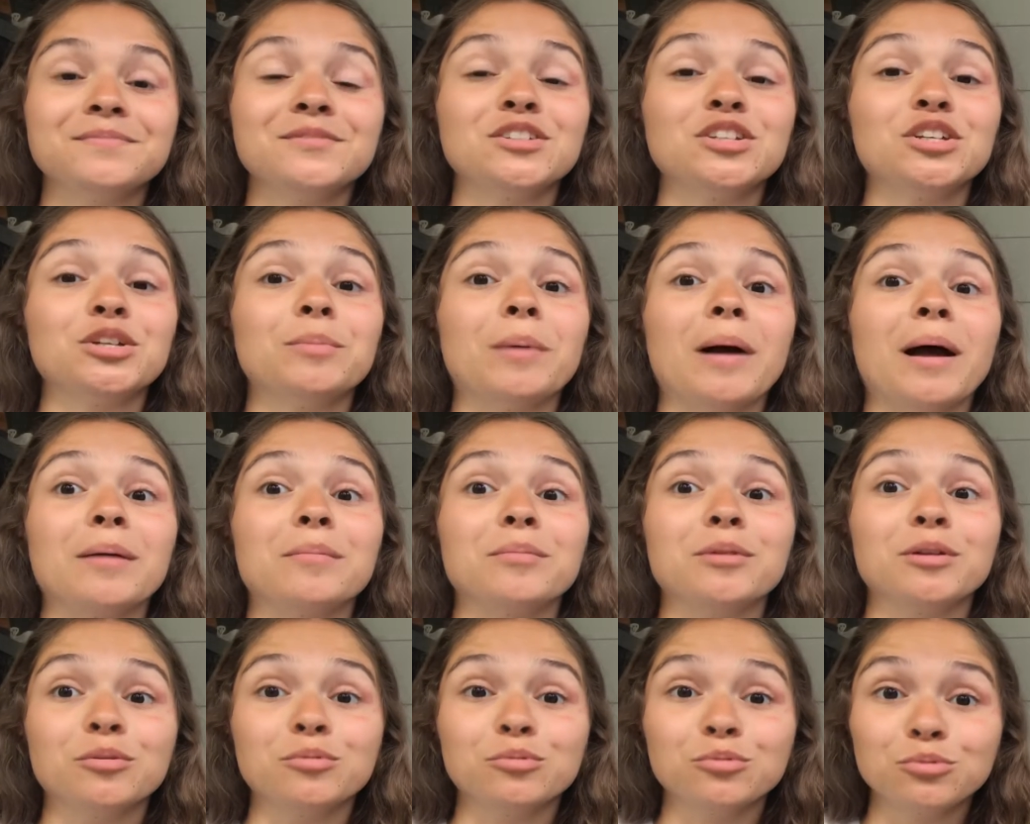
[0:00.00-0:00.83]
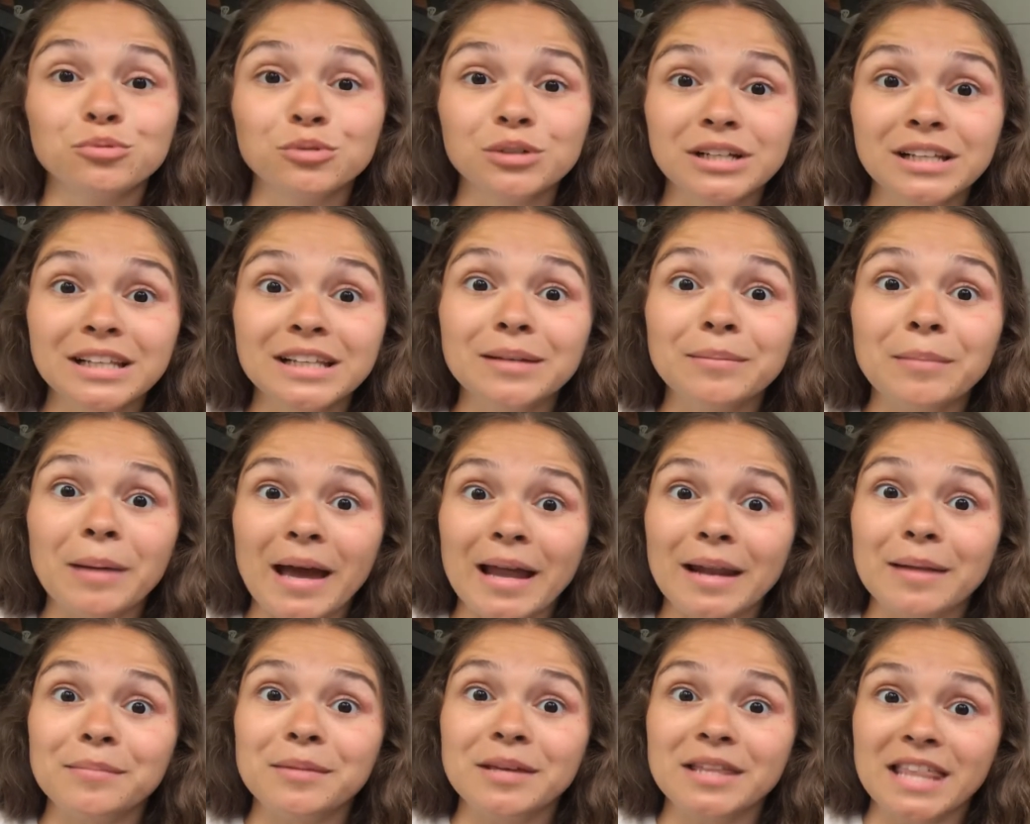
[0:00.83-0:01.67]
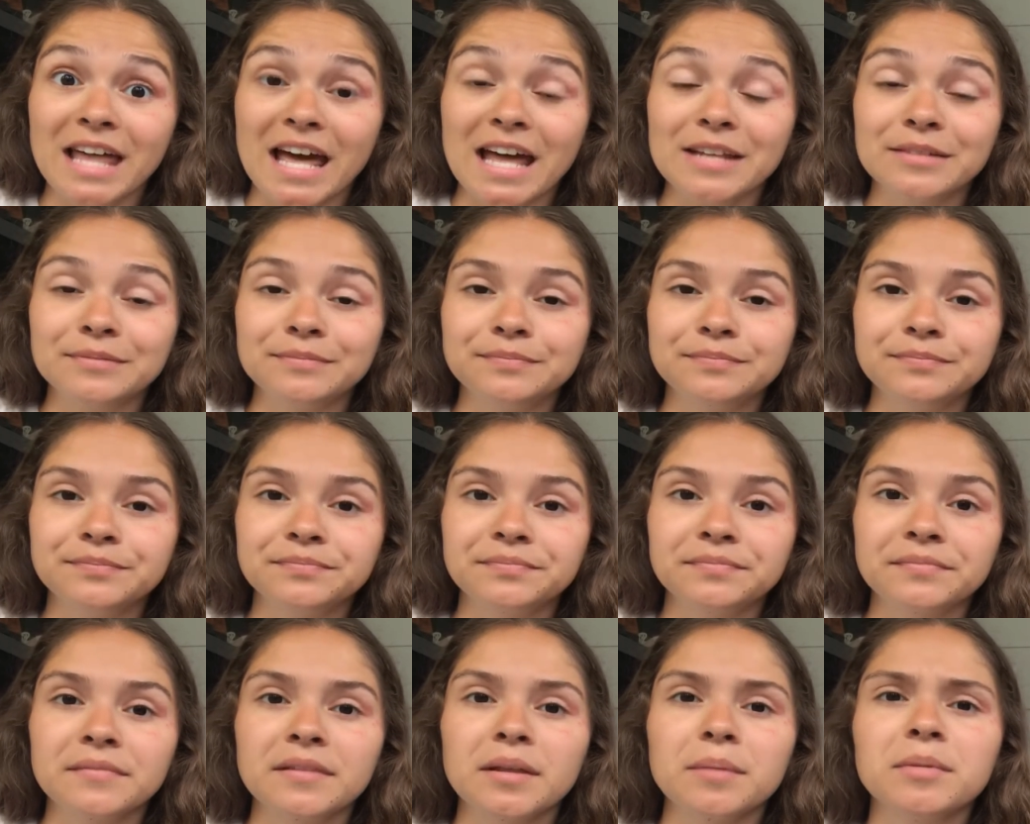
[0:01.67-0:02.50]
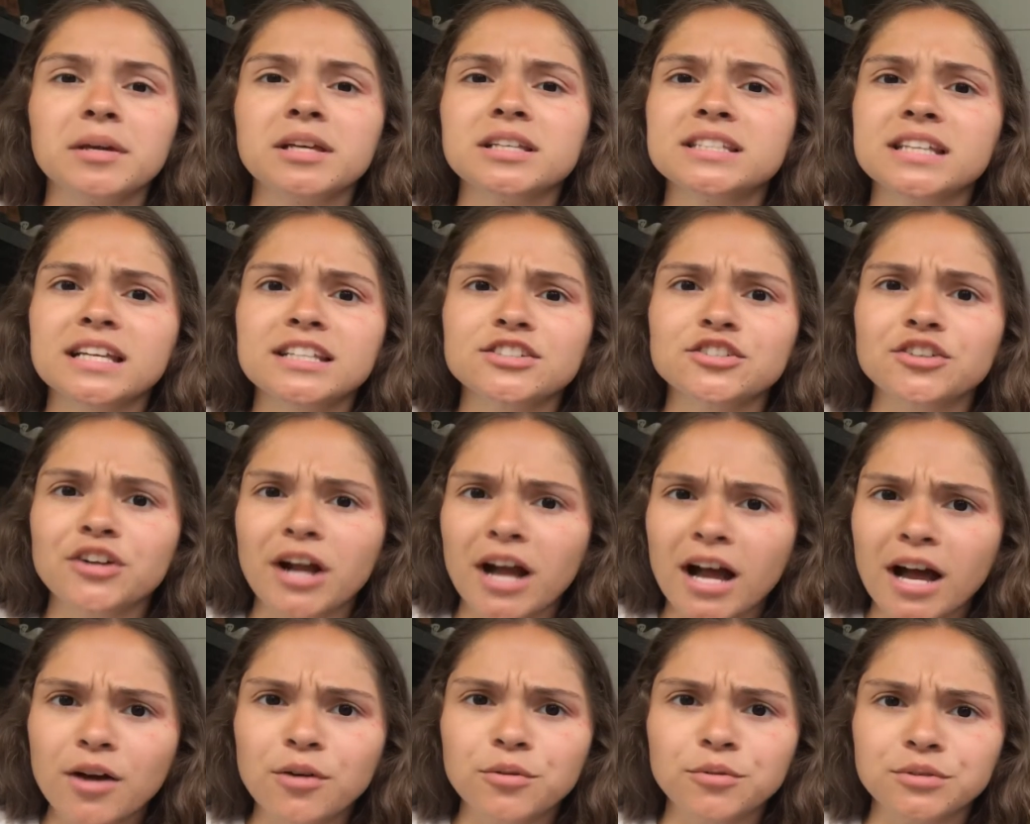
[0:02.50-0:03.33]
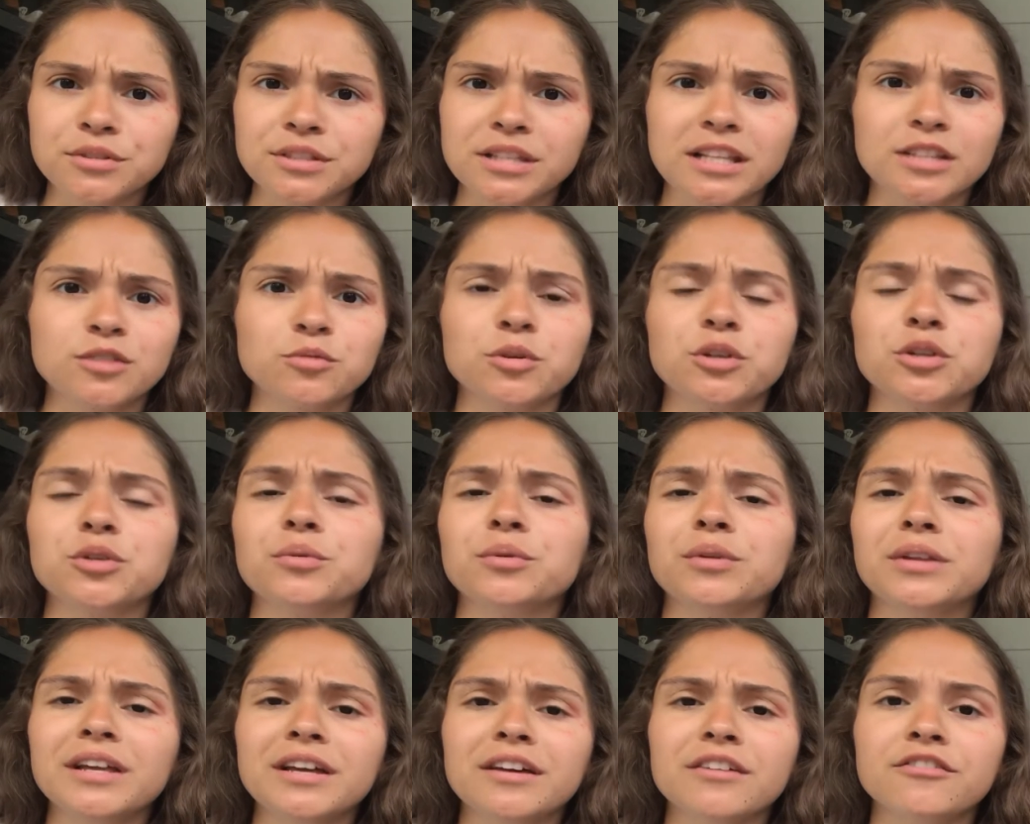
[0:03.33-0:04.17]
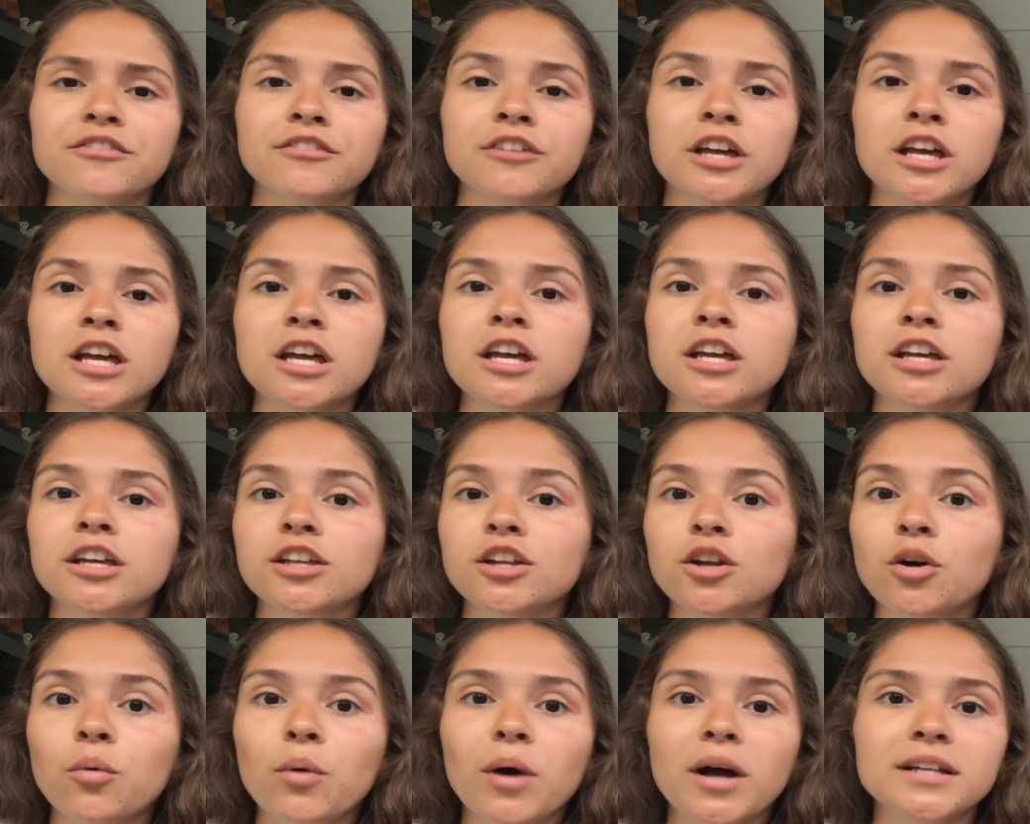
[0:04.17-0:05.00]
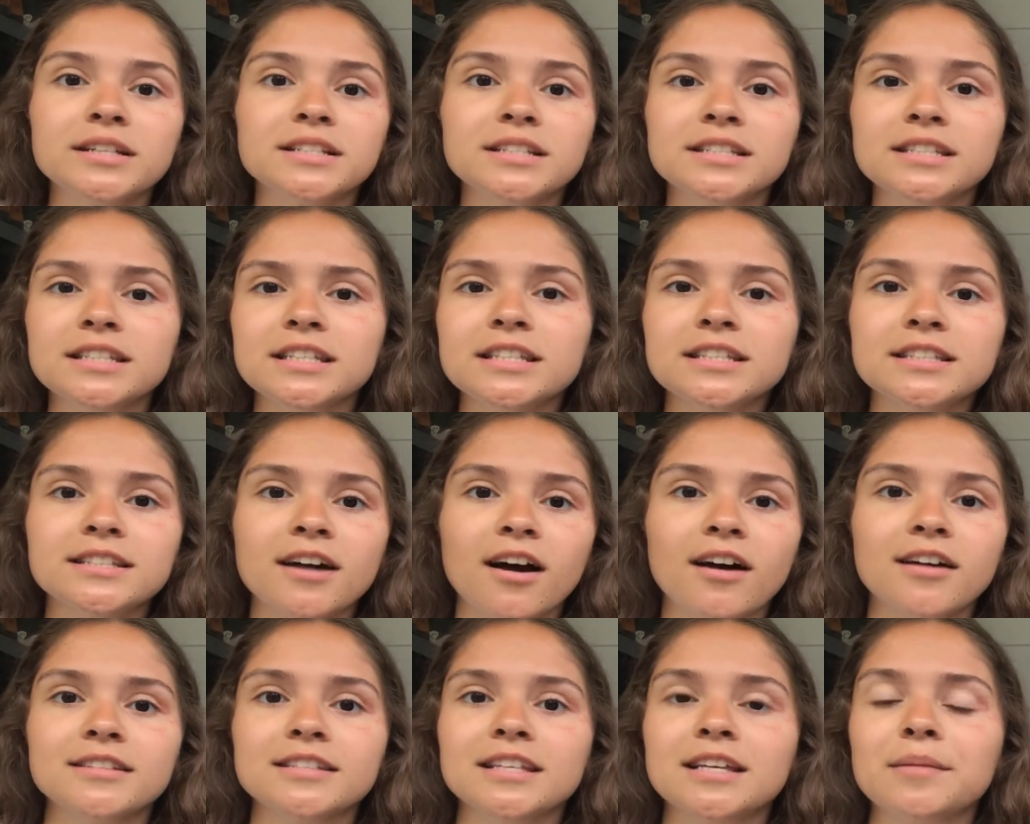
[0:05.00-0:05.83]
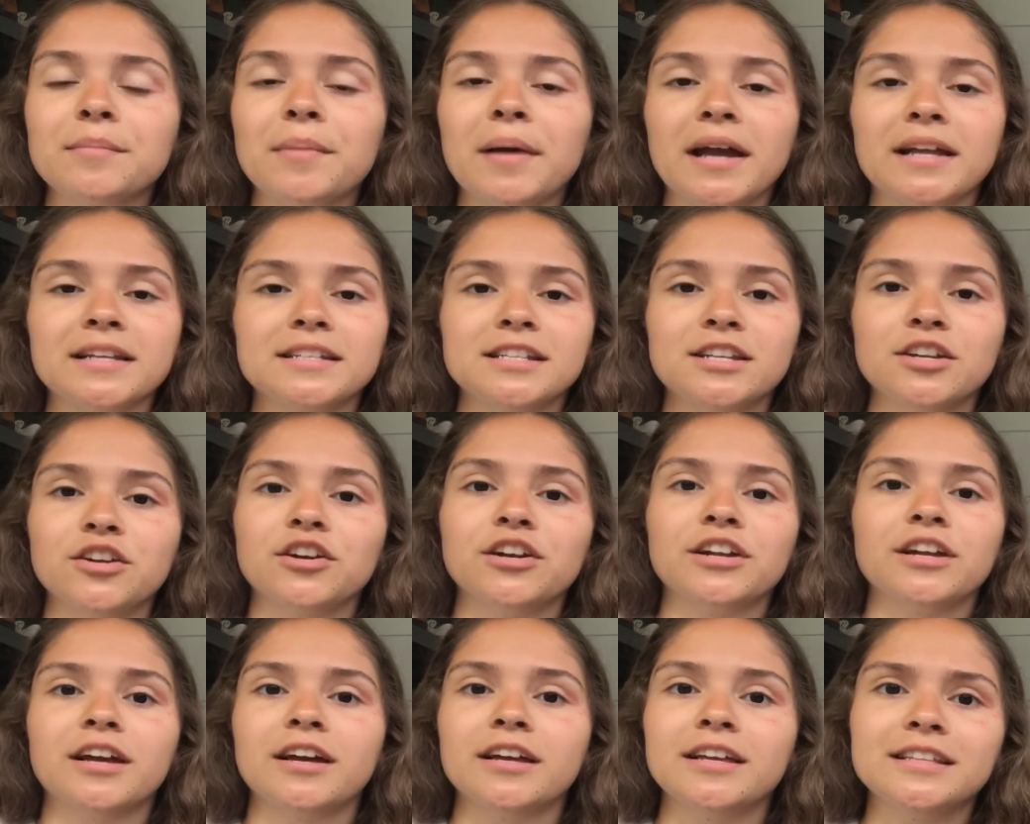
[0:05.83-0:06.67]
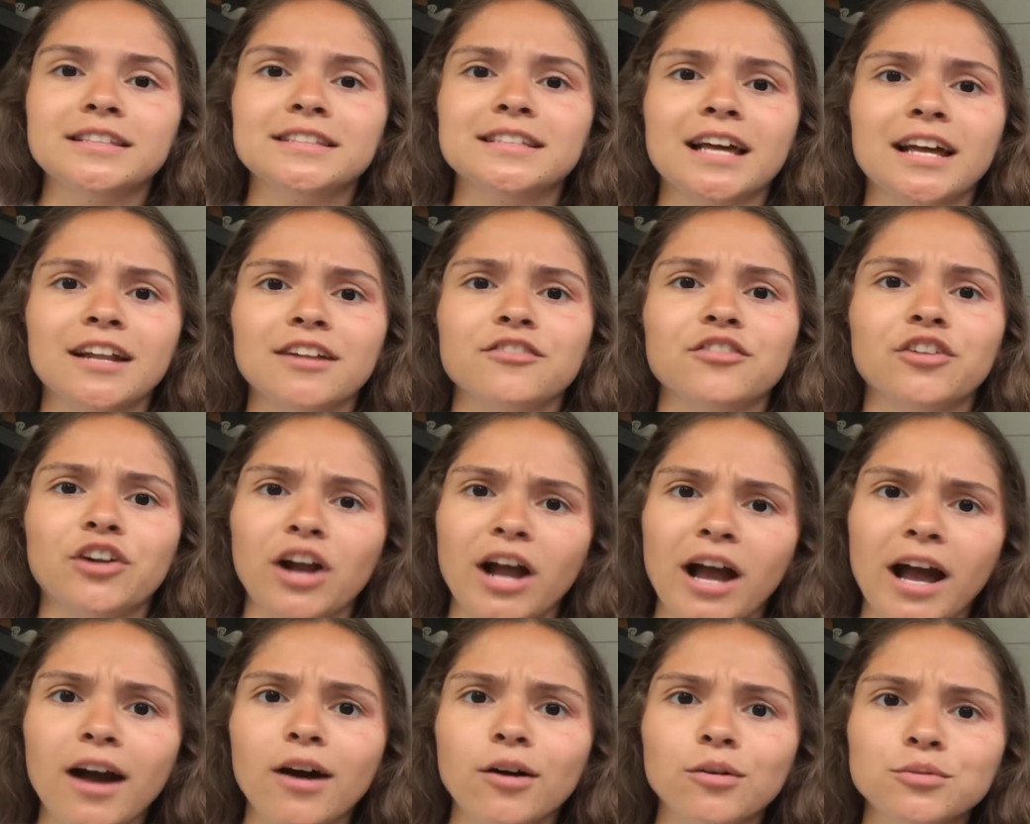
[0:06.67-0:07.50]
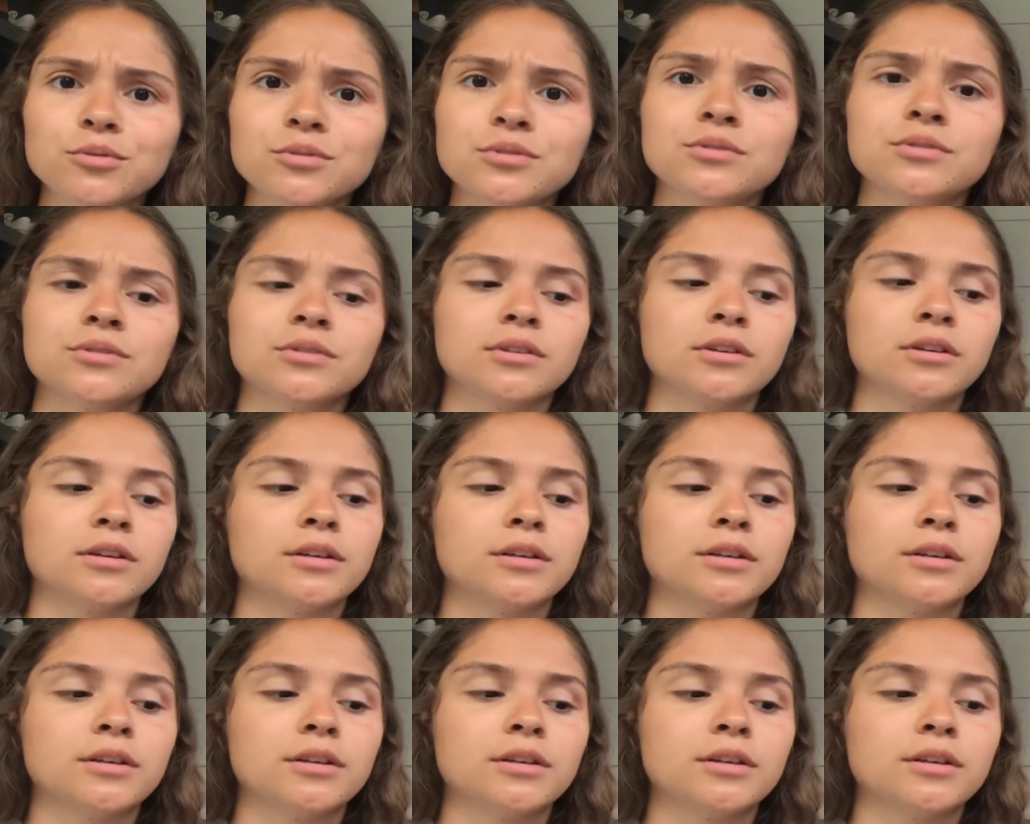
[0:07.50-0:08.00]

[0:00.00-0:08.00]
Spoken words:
You'd probably be really mad at me then. Because that's your house, that's where you live. You don't want disease-causing bacteria inside of your house.